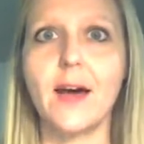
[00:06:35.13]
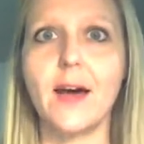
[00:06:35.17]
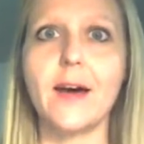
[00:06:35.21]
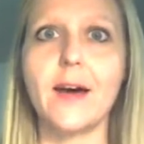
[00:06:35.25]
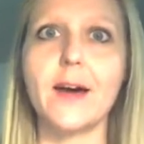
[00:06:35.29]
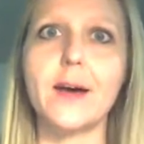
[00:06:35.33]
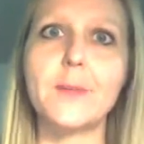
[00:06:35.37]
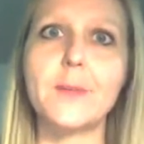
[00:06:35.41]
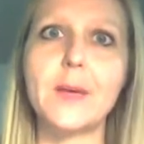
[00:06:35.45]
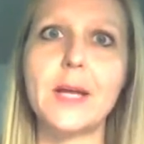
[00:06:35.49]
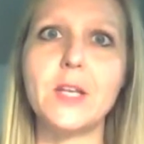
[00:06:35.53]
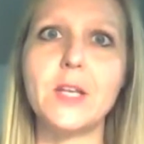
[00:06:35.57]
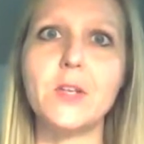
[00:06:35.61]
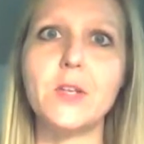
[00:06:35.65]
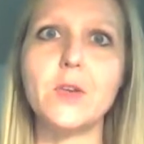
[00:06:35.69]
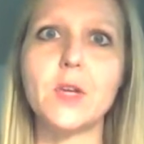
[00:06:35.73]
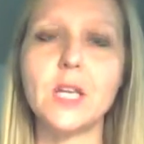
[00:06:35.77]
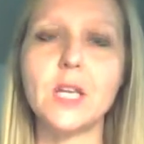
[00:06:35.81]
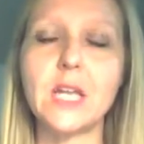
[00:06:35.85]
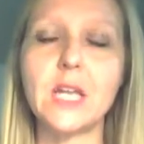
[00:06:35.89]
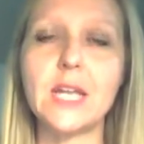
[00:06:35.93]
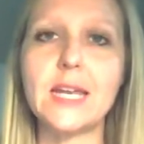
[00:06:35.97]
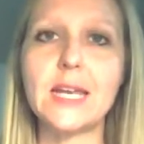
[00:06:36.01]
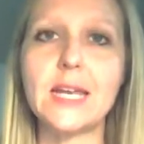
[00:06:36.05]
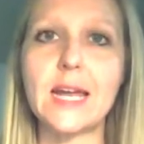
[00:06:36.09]
And you
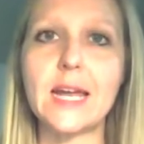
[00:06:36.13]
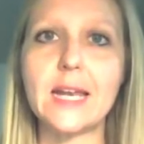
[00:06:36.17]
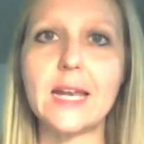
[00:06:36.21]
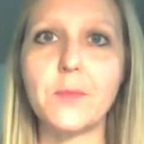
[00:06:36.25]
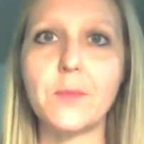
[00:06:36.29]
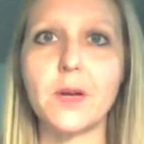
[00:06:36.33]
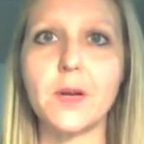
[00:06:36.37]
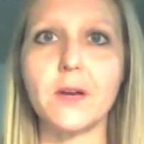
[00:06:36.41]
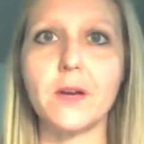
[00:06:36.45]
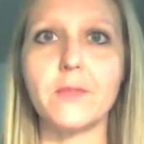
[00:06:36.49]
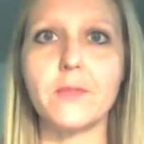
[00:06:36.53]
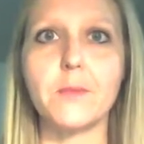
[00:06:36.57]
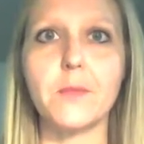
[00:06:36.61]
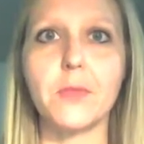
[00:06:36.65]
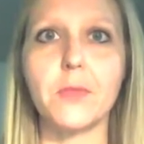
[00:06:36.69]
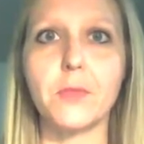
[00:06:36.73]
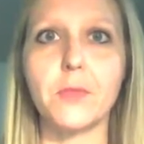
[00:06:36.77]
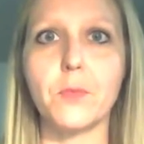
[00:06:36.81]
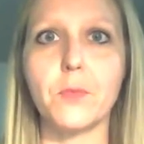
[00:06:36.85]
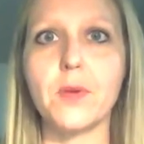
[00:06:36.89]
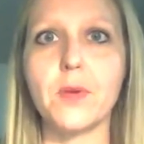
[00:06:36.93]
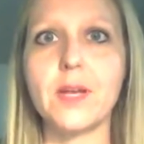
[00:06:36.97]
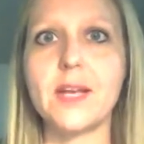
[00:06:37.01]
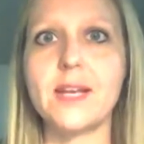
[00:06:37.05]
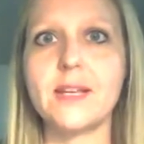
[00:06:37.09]
can eat anywhere from
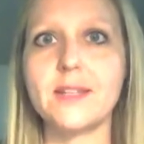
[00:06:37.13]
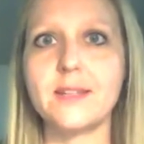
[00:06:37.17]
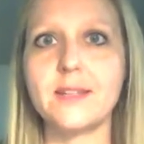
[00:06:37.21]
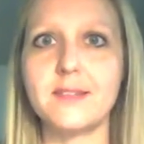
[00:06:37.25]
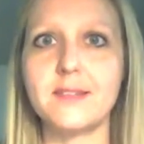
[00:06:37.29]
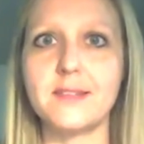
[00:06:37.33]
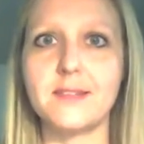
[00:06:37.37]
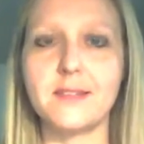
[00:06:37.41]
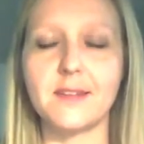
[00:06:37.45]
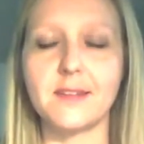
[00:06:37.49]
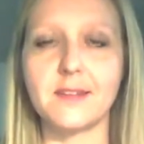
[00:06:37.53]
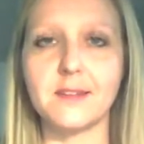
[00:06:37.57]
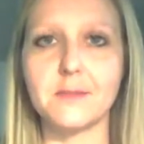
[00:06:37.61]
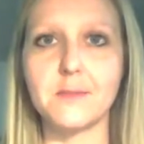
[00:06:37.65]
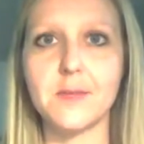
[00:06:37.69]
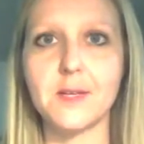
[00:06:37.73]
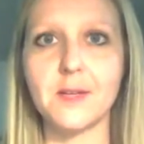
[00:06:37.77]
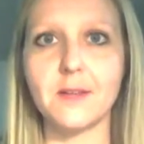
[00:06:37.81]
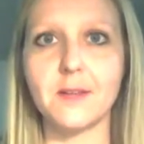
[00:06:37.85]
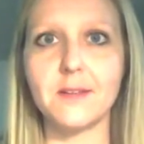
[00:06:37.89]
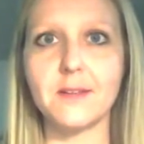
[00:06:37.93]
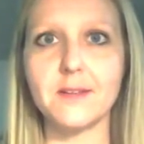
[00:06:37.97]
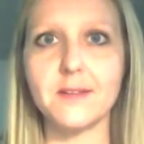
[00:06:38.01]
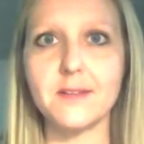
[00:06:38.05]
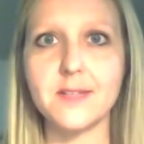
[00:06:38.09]
3 to 6
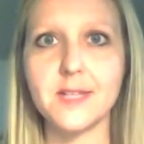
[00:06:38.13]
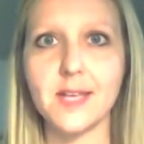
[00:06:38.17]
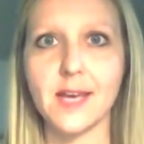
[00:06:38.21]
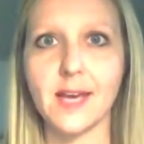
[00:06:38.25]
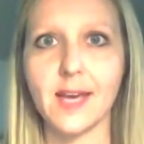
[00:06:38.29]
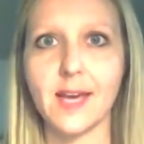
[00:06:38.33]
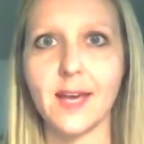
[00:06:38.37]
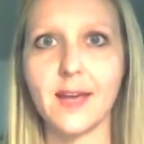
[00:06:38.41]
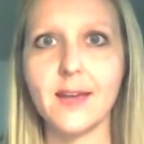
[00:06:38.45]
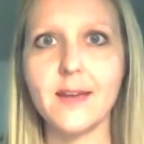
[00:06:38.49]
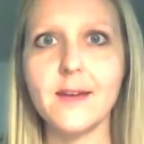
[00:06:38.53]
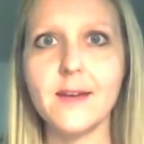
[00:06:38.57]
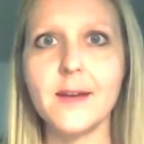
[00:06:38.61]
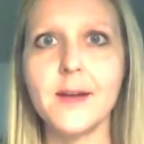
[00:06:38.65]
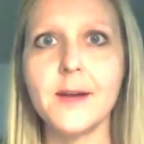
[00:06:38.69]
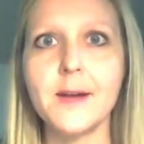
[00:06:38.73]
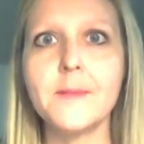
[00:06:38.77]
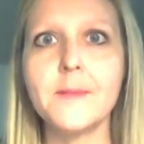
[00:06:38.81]
meals a day.